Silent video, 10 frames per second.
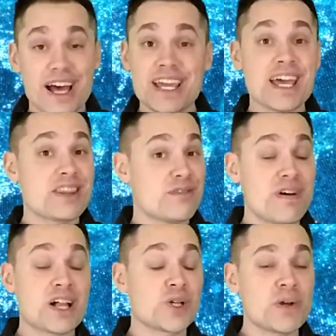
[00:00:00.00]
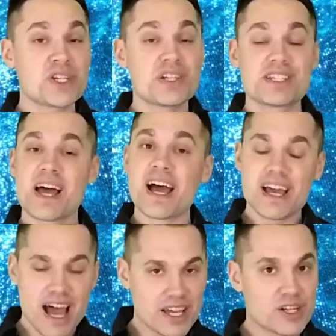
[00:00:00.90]
Again, the valuation is high,
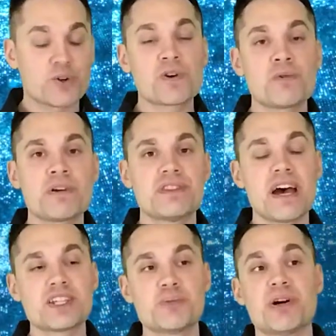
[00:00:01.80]
I agree with that,